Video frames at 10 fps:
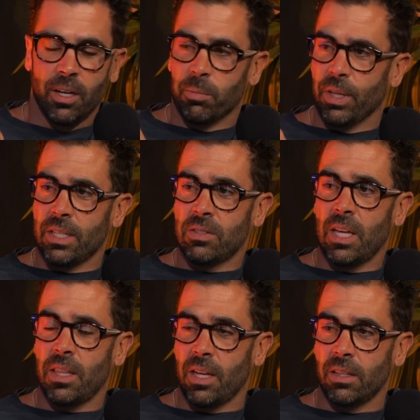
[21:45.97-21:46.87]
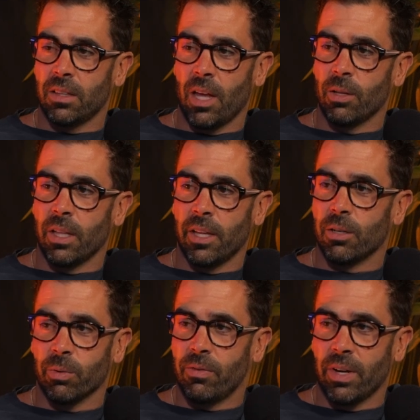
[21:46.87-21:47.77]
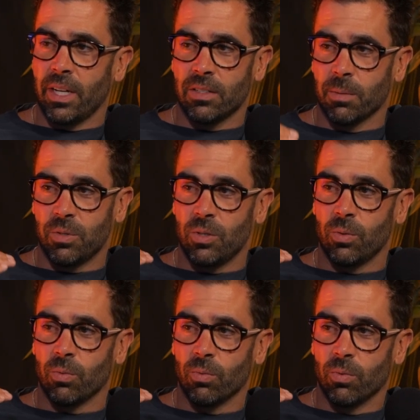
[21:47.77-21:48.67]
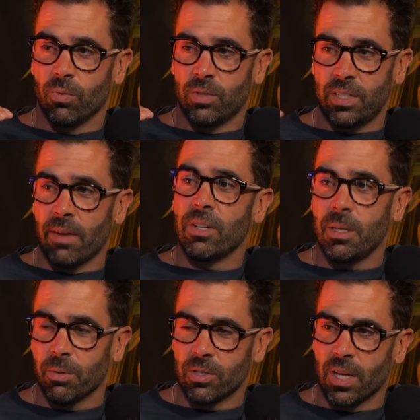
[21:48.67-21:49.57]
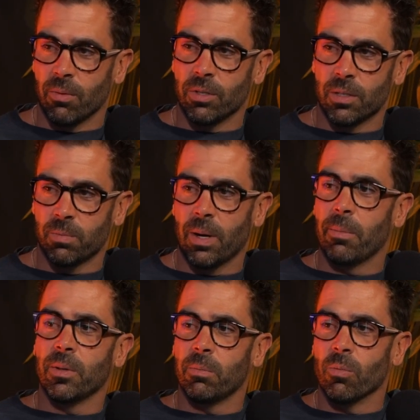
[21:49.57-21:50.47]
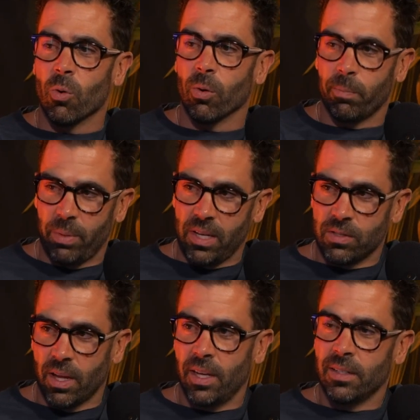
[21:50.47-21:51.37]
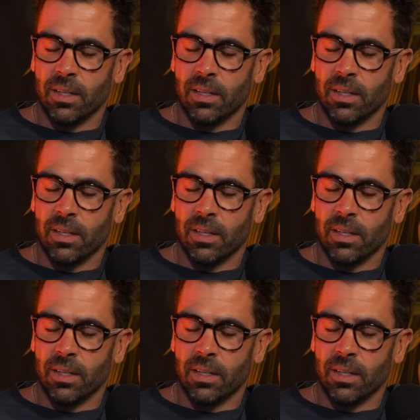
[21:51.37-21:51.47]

But let's say they only let you refinance up to 70%, which is probably more baseline.